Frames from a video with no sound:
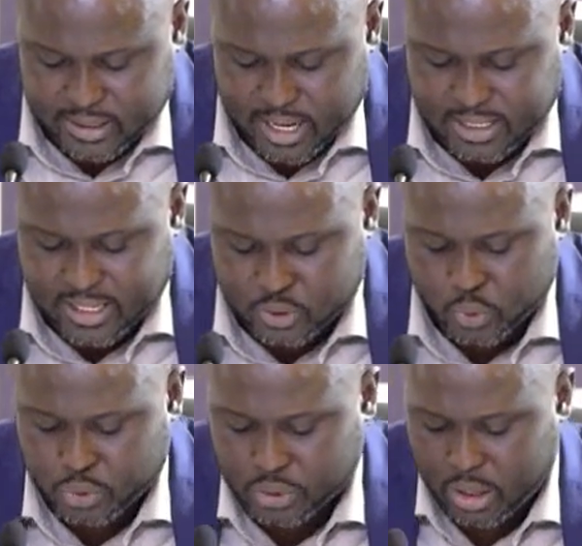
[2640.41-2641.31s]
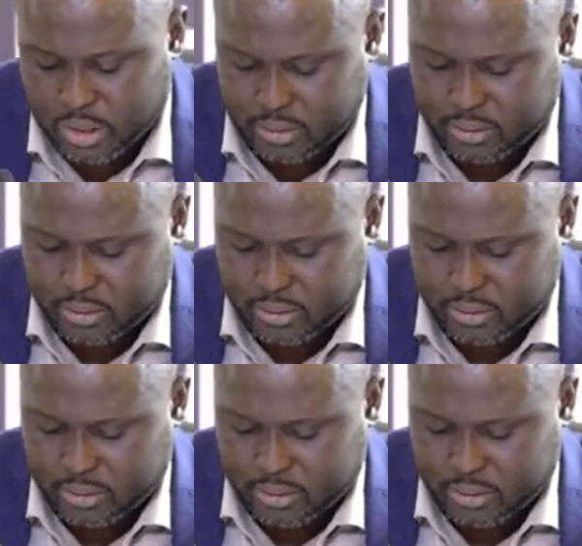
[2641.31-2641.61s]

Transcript: and this goes on.